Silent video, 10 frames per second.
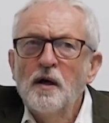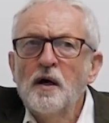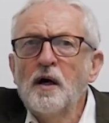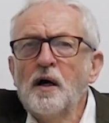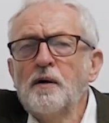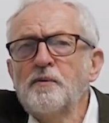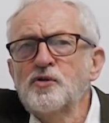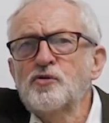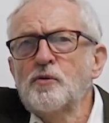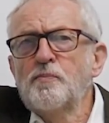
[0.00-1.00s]

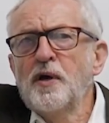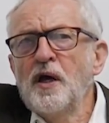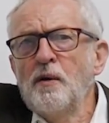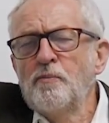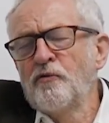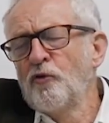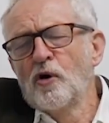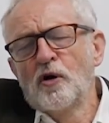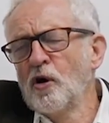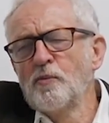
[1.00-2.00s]
This would be
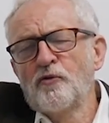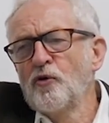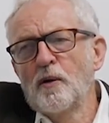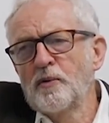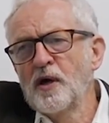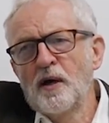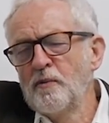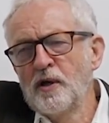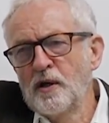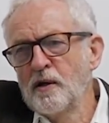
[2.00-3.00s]
long before I became
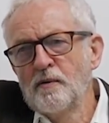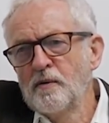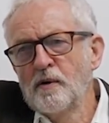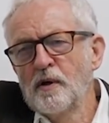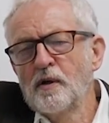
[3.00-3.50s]
leader. Right.